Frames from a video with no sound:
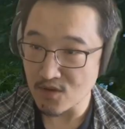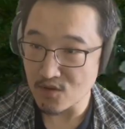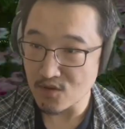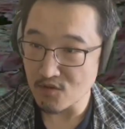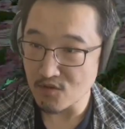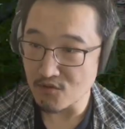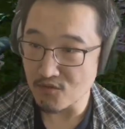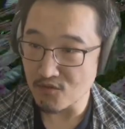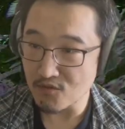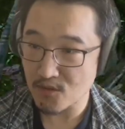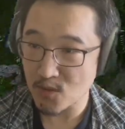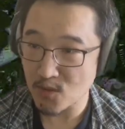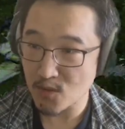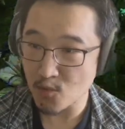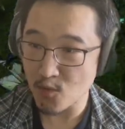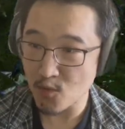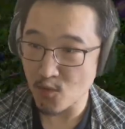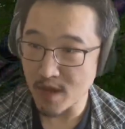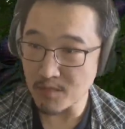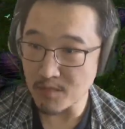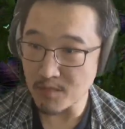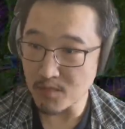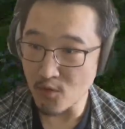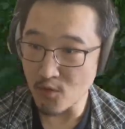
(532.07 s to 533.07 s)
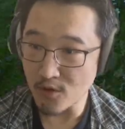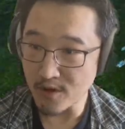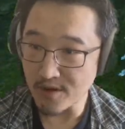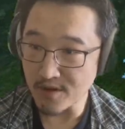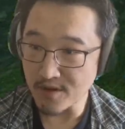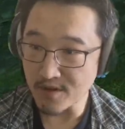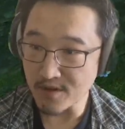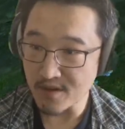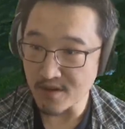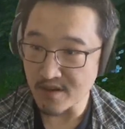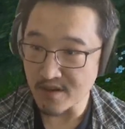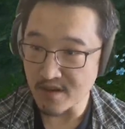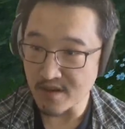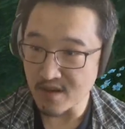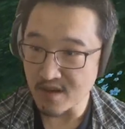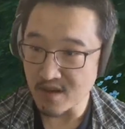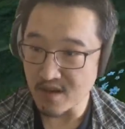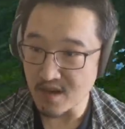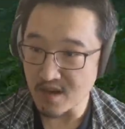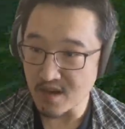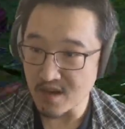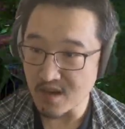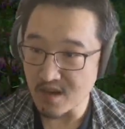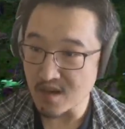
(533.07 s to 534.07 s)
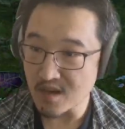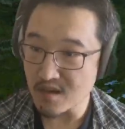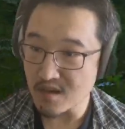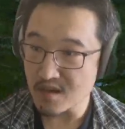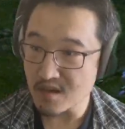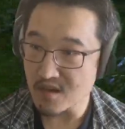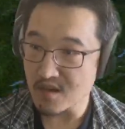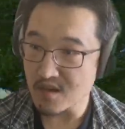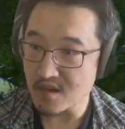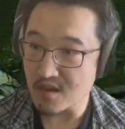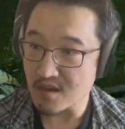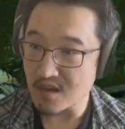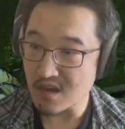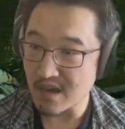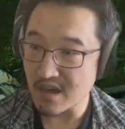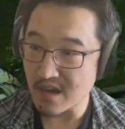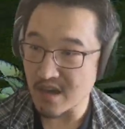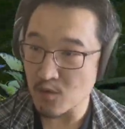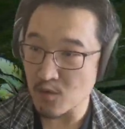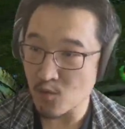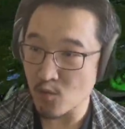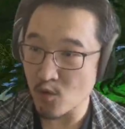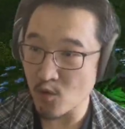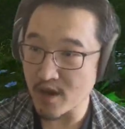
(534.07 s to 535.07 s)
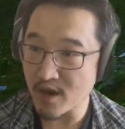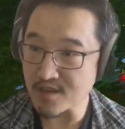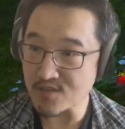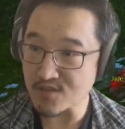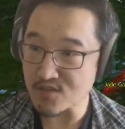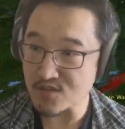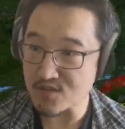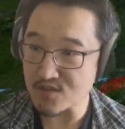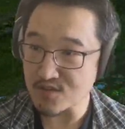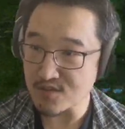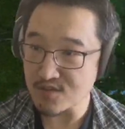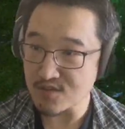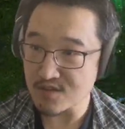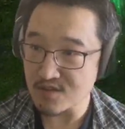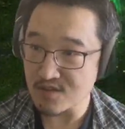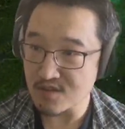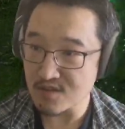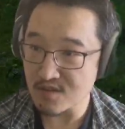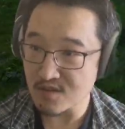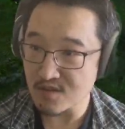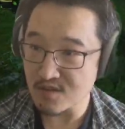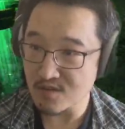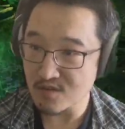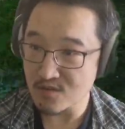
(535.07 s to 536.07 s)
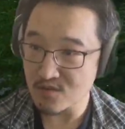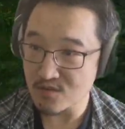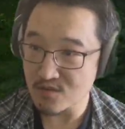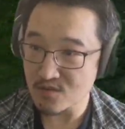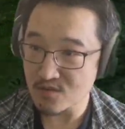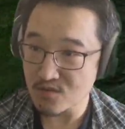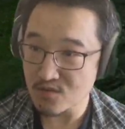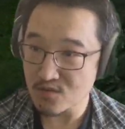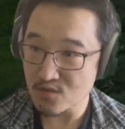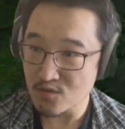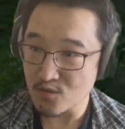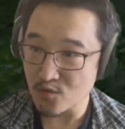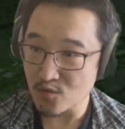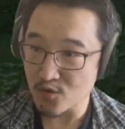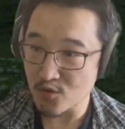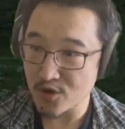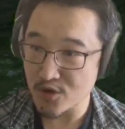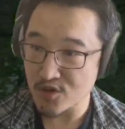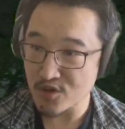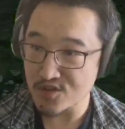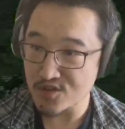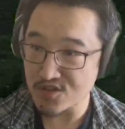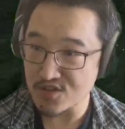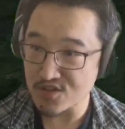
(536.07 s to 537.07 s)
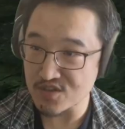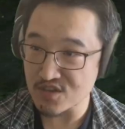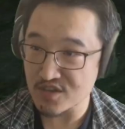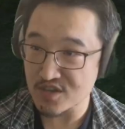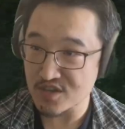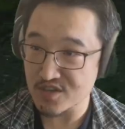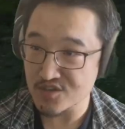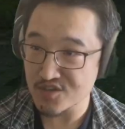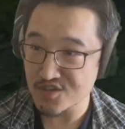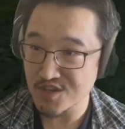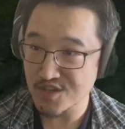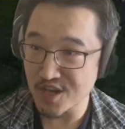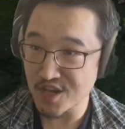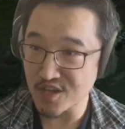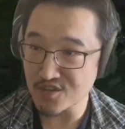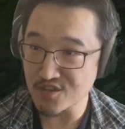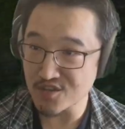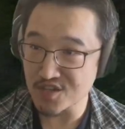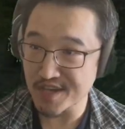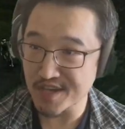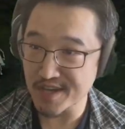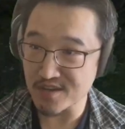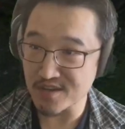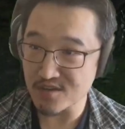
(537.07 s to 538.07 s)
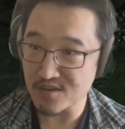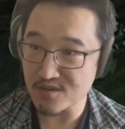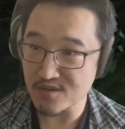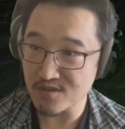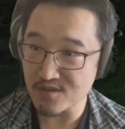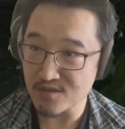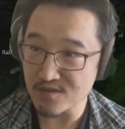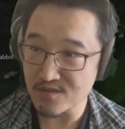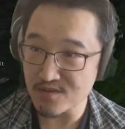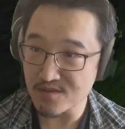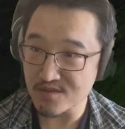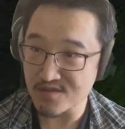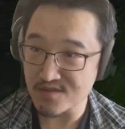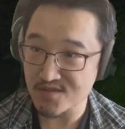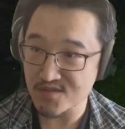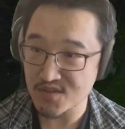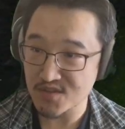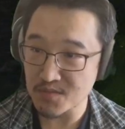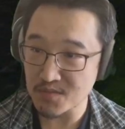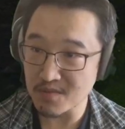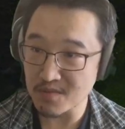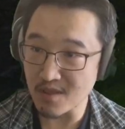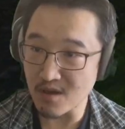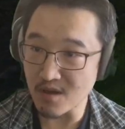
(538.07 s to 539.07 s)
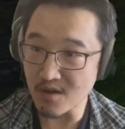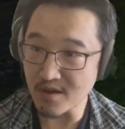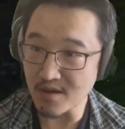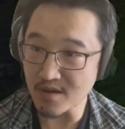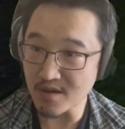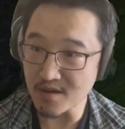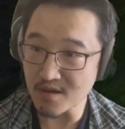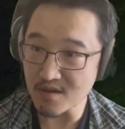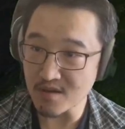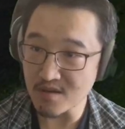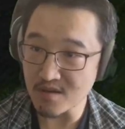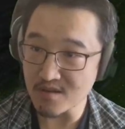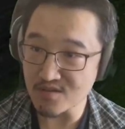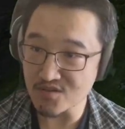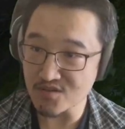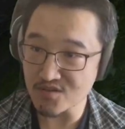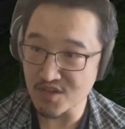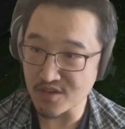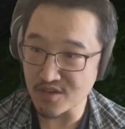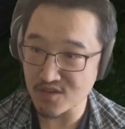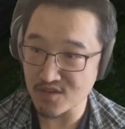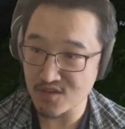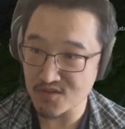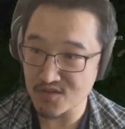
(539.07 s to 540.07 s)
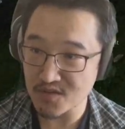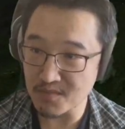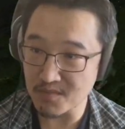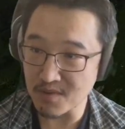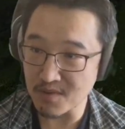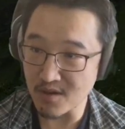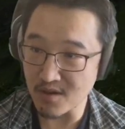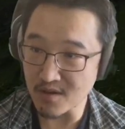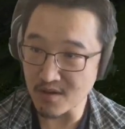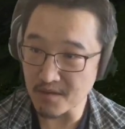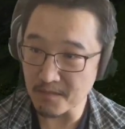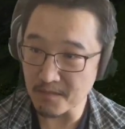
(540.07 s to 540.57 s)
From the waypoint, head west, where you see a Jade Tech zip line. Take the zip line.